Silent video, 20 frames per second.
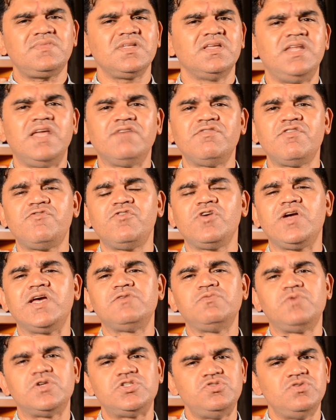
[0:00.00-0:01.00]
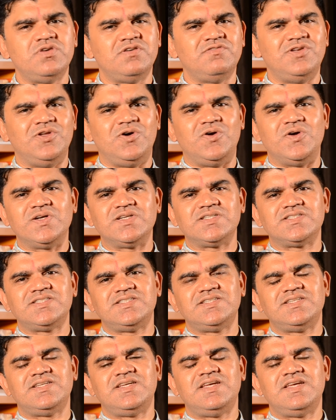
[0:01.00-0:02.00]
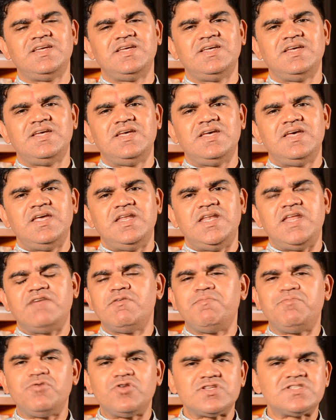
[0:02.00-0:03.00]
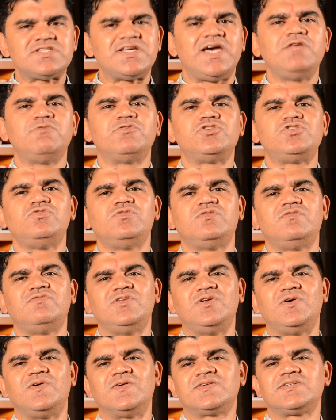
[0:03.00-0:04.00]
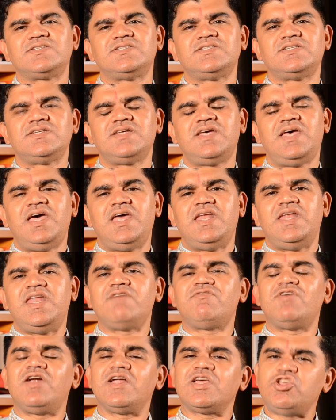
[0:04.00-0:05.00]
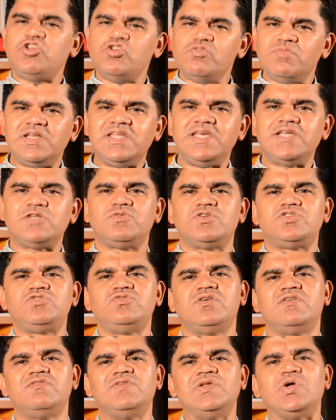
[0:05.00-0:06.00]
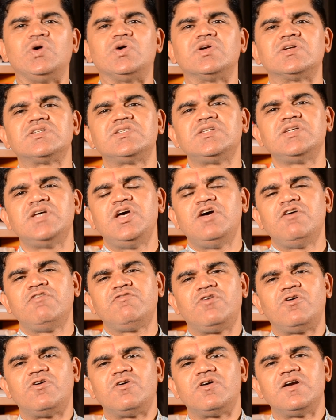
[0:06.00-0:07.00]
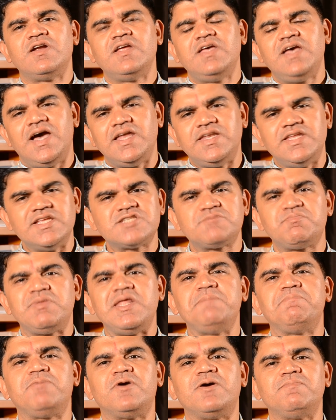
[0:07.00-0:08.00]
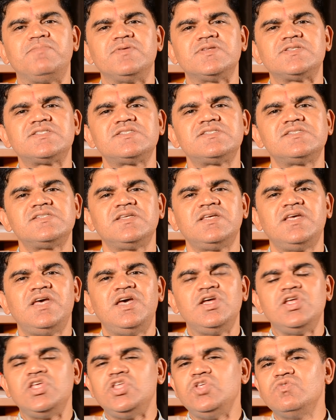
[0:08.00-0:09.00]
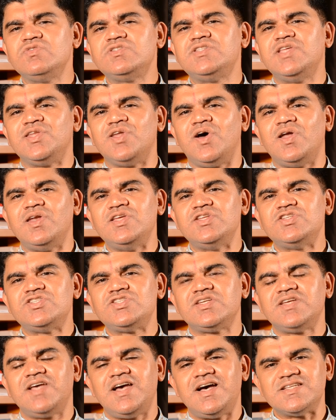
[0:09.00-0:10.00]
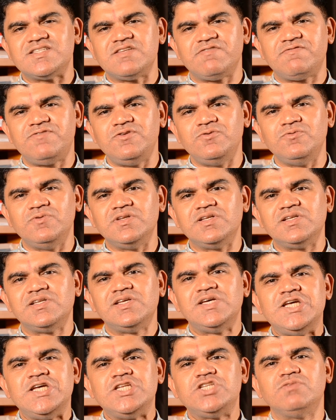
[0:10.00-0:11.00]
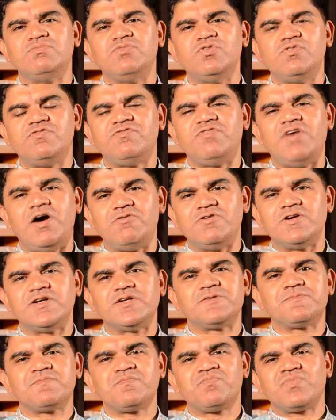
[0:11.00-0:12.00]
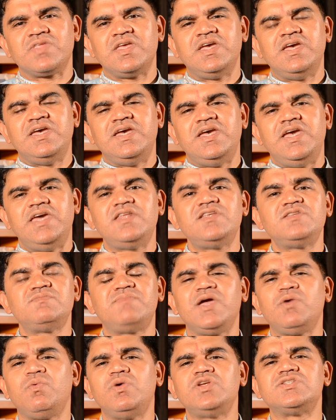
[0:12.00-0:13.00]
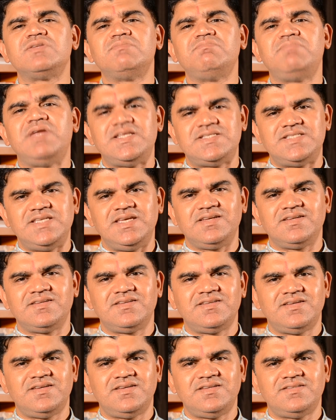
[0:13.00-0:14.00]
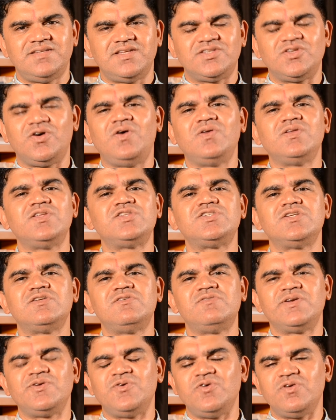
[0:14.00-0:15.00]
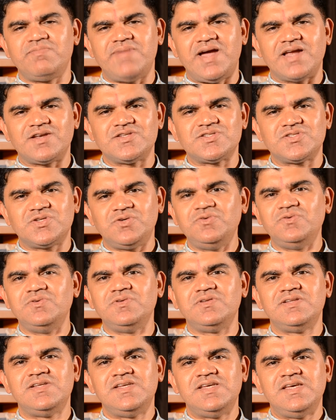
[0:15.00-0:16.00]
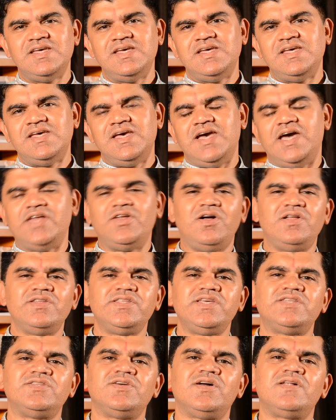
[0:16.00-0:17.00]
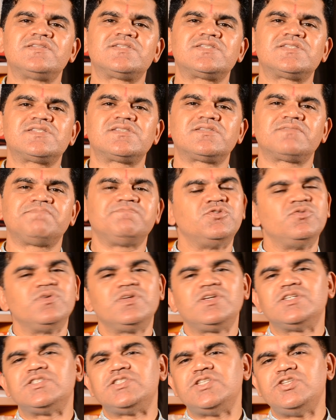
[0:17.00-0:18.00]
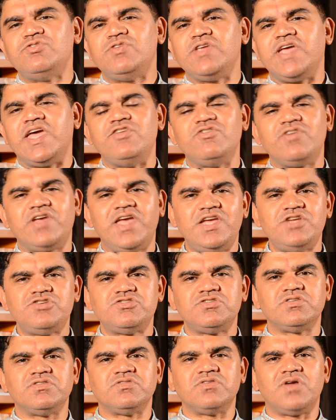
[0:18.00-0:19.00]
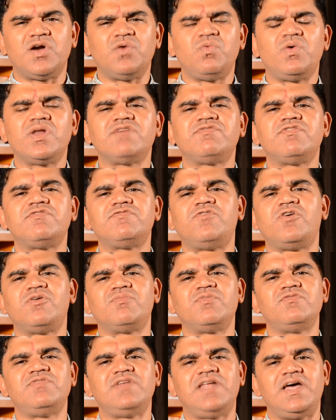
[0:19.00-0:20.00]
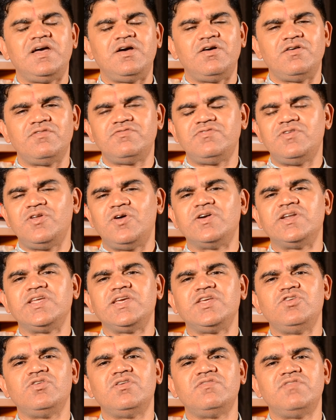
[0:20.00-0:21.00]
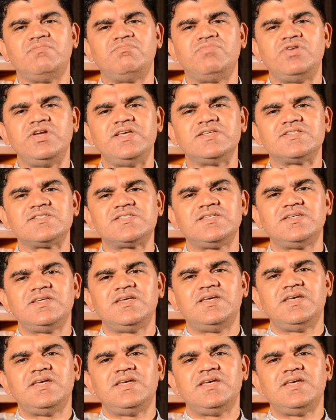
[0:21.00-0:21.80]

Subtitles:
never forget what you have learned. Never put aside what you have learned. Never accumulate what you have learned for a display purpose. Use the knowledge as a fuel to move forward. It is my wish and blessing that all the children going back to school and all the adults doing continuing education or whatever form of learning you have embraced,